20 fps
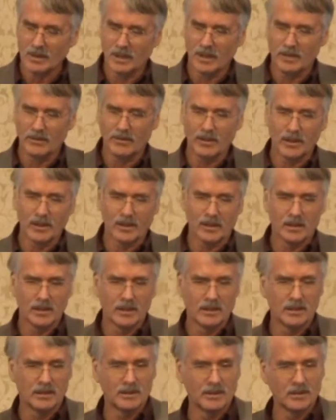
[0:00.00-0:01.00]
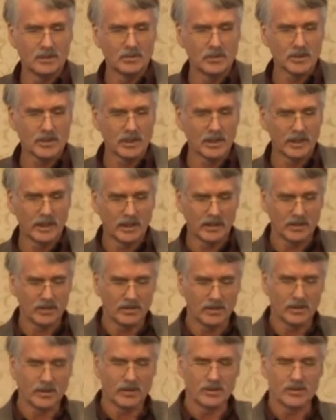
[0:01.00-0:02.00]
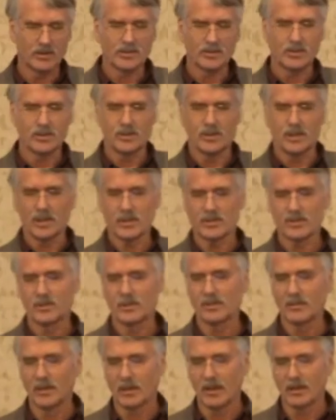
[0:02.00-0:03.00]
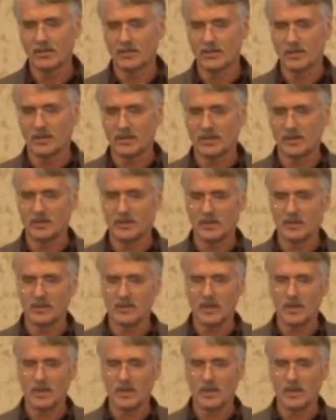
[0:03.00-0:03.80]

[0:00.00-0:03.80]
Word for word: I think uh, who was it? Lennart uh, suggested that uh, the